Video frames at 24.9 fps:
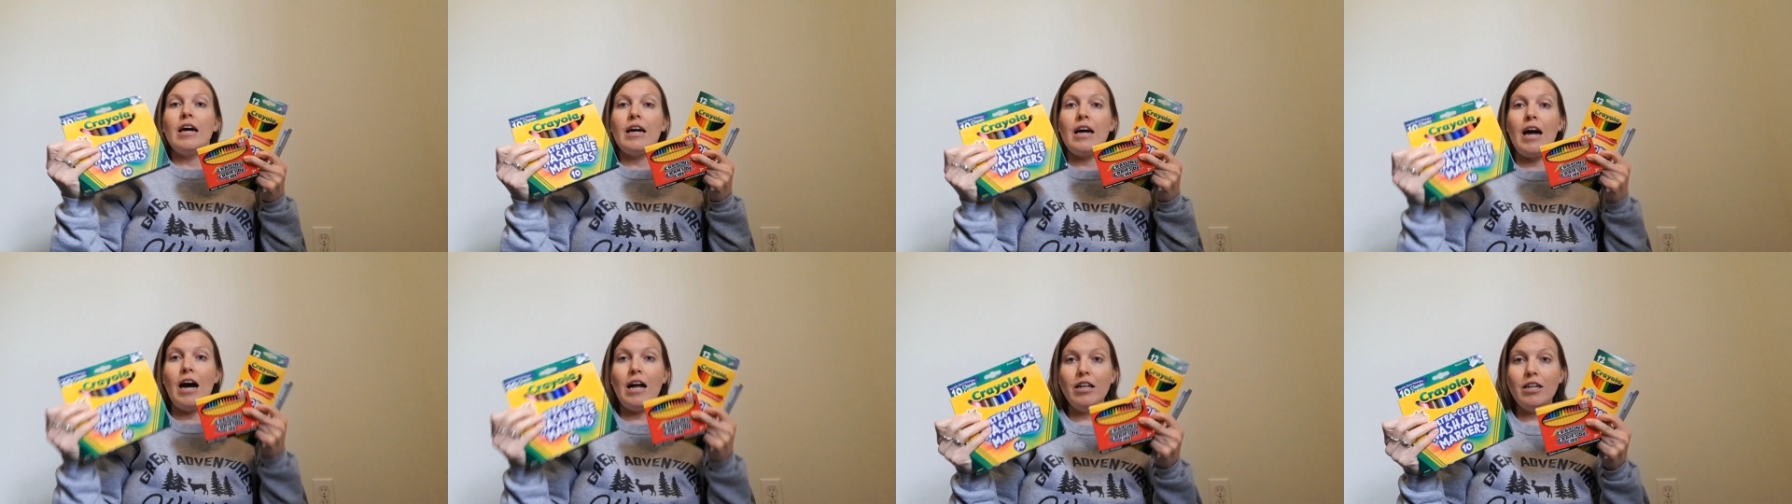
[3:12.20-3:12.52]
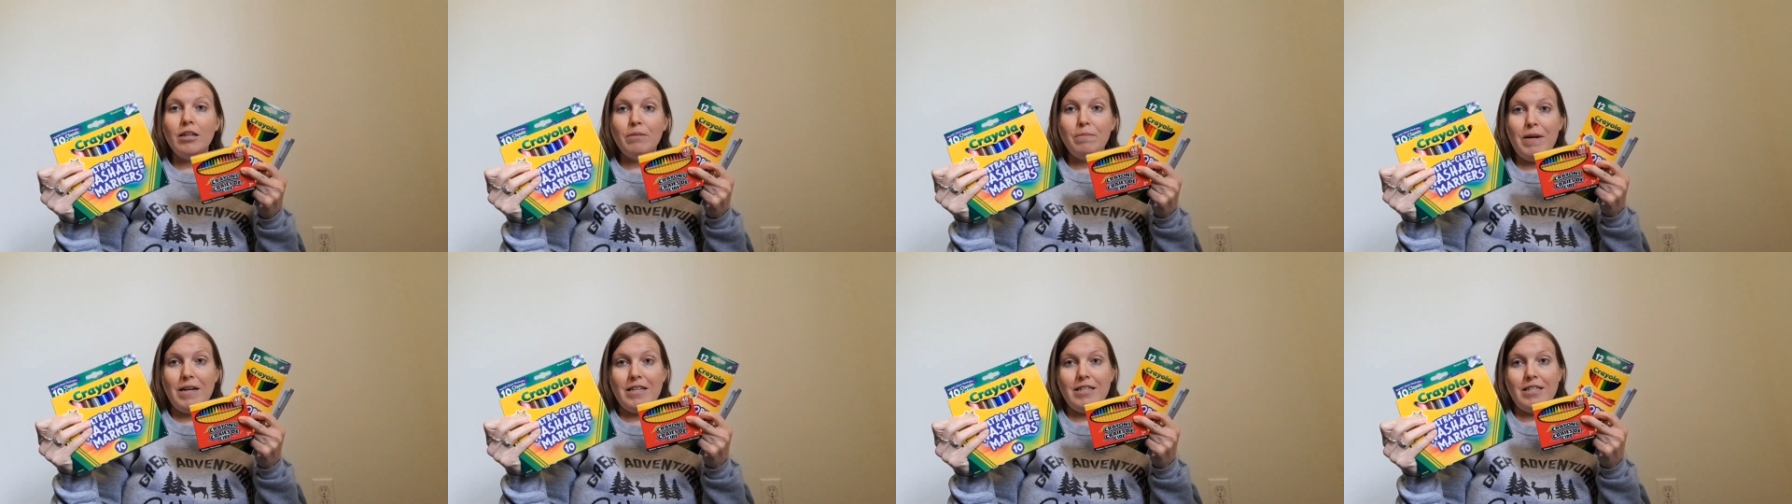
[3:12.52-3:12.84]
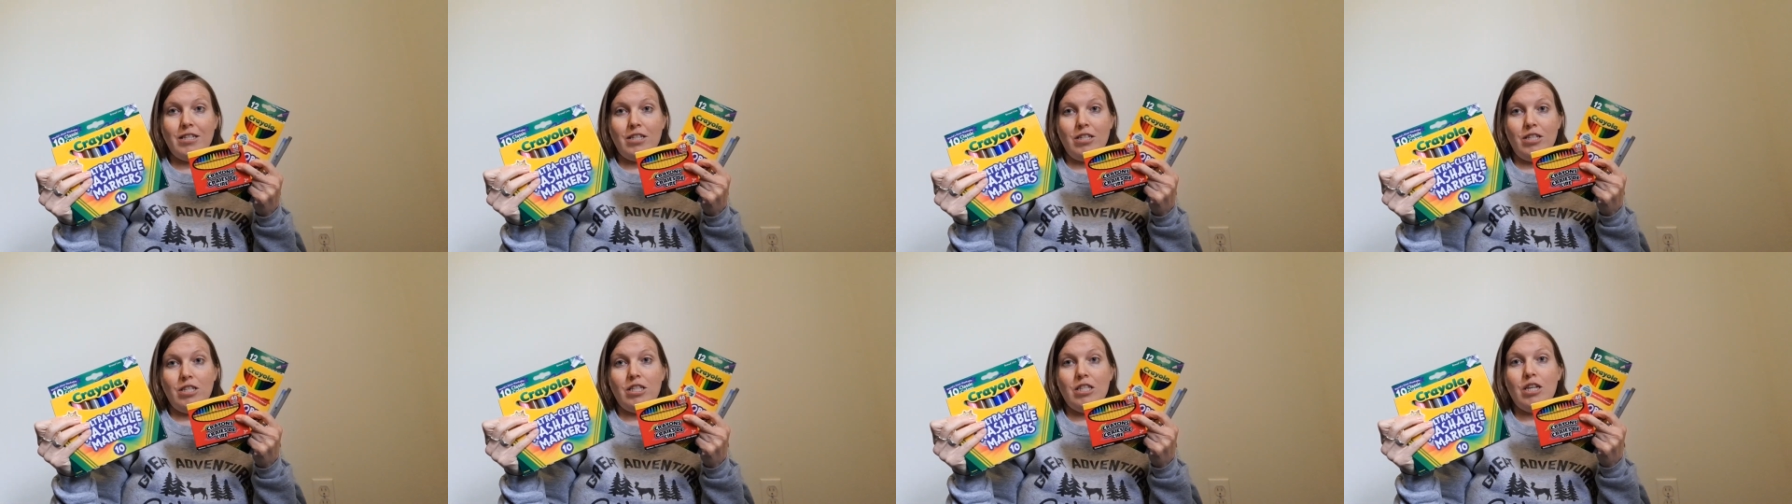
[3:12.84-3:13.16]
colored
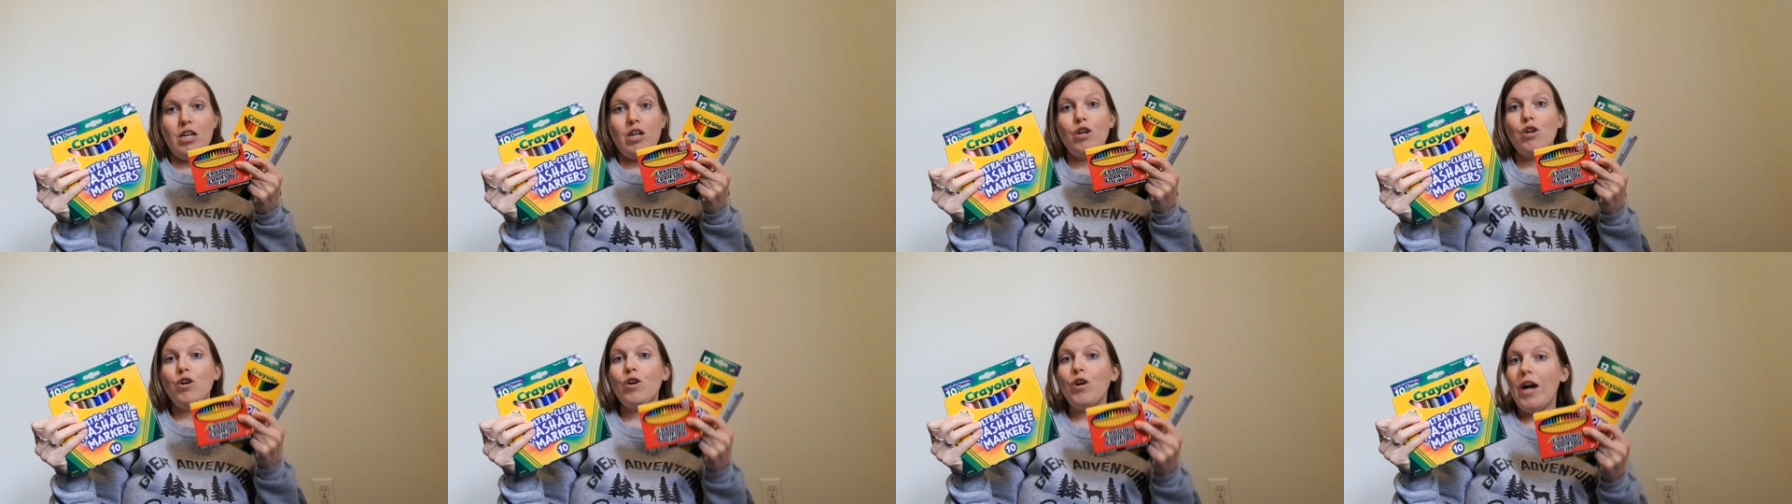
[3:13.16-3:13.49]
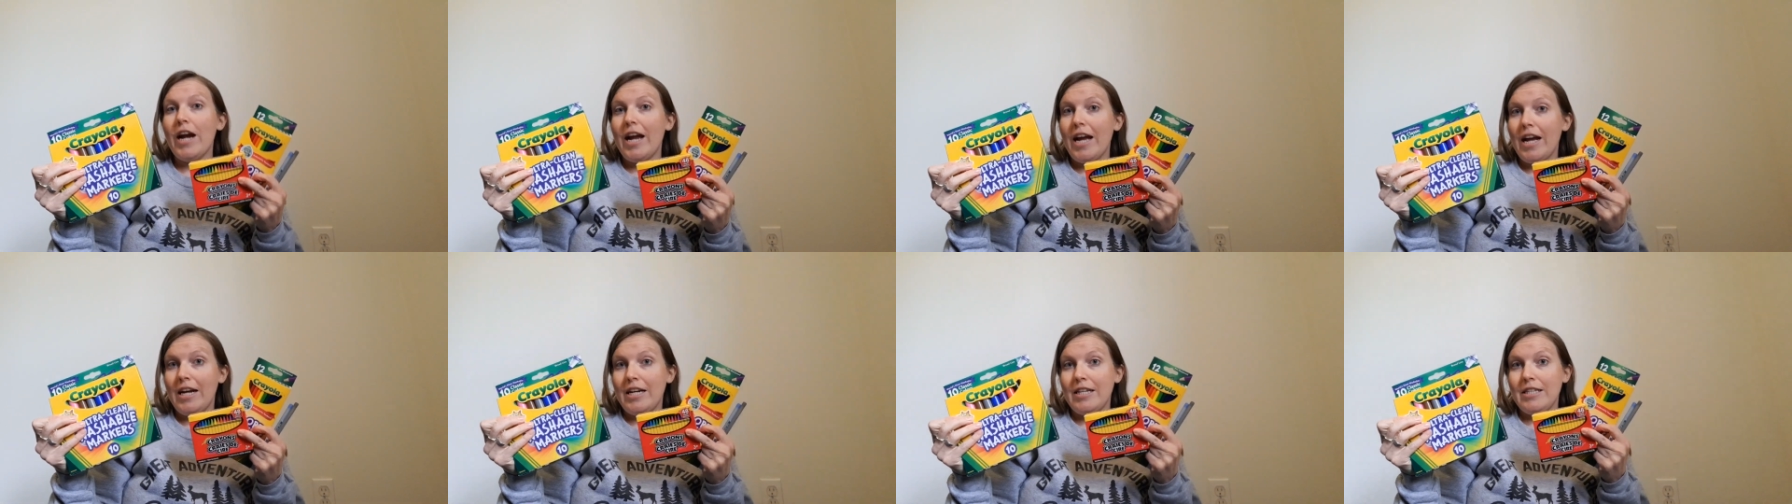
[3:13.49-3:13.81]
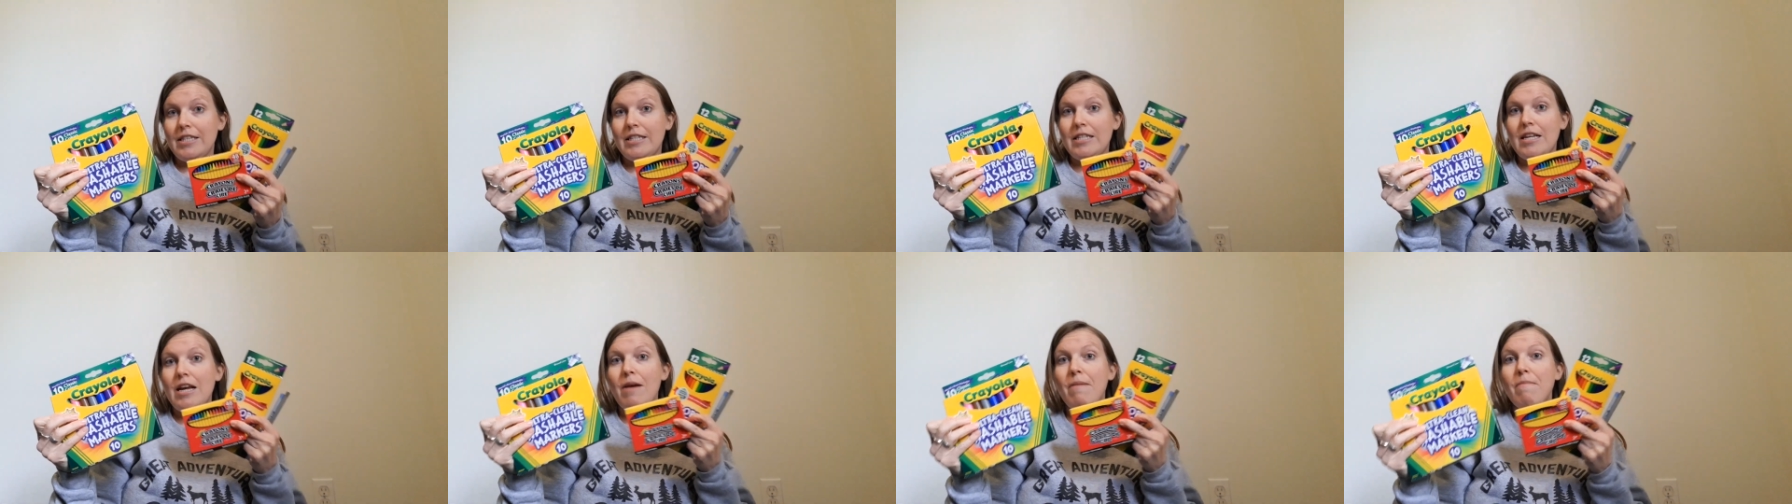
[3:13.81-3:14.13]
pencils,
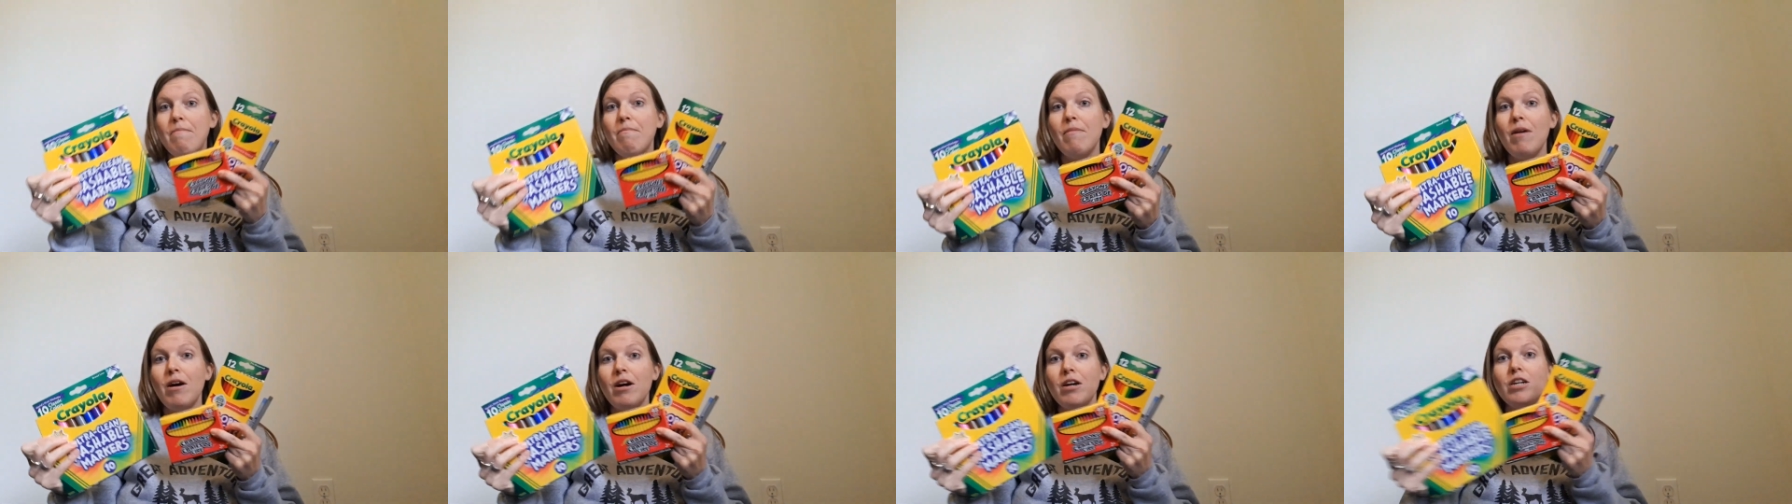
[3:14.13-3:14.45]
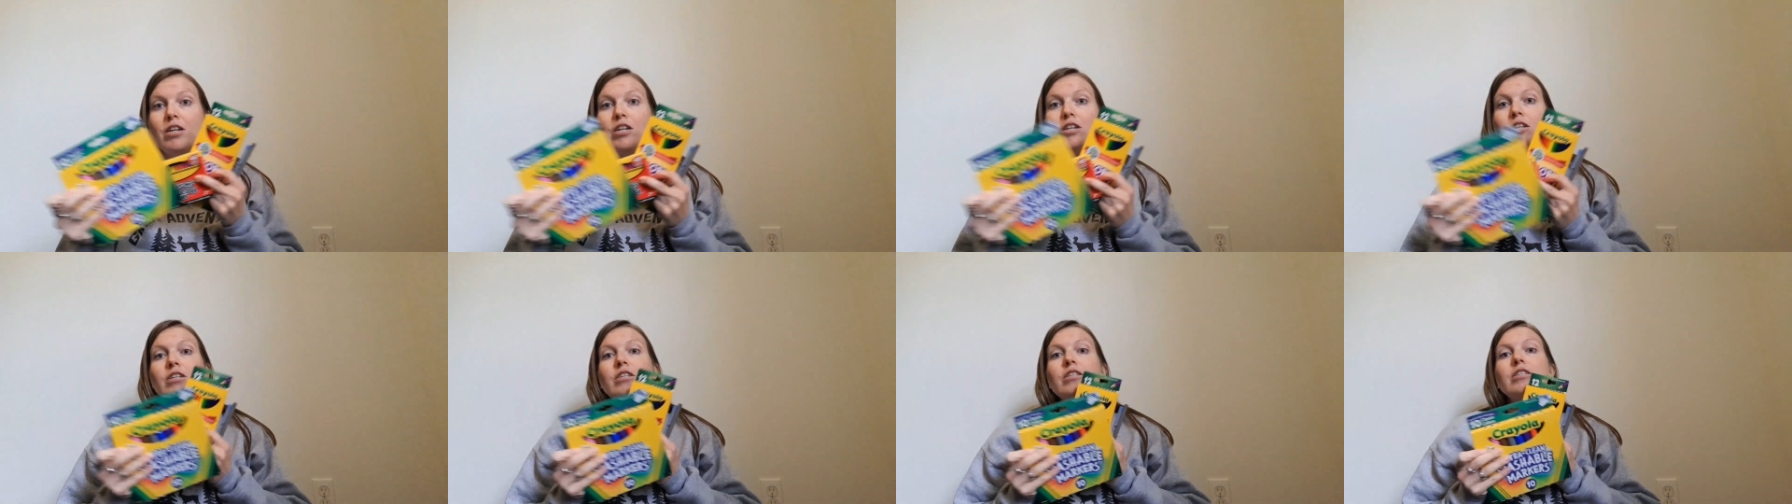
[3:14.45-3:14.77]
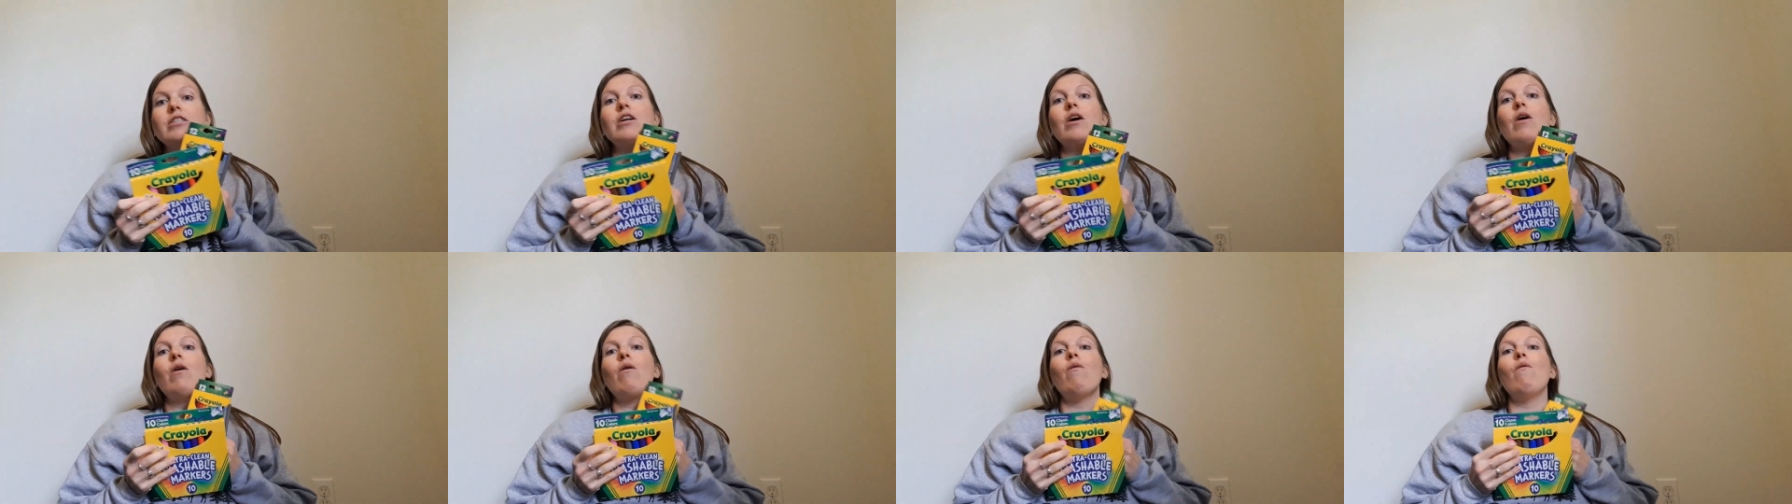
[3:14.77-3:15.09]
crayons,
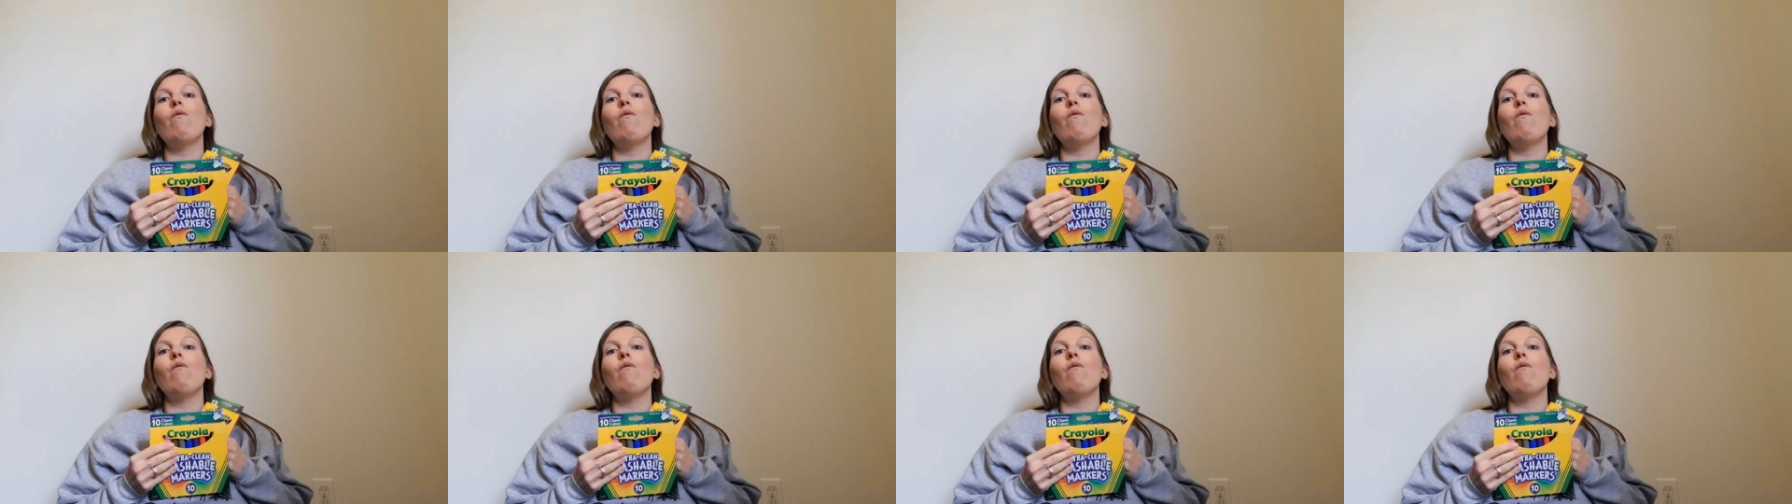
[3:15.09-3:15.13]
markers,